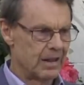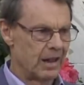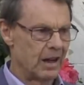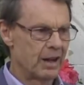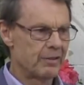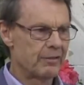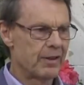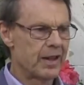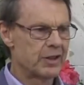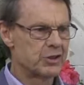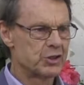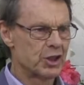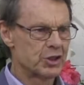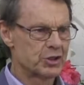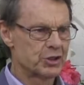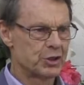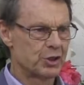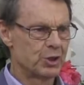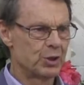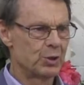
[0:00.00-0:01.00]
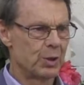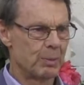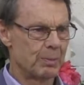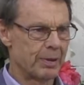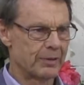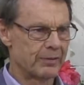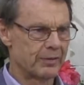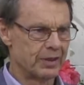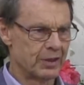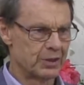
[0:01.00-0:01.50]
I've had just 2
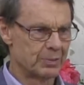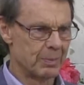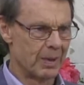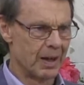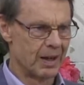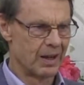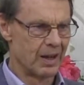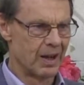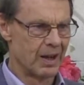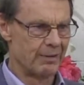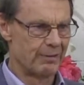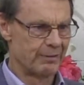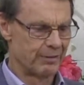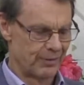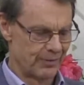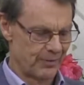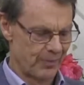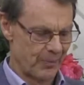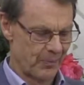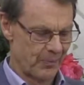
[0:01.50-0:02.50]
epiphanies in my life.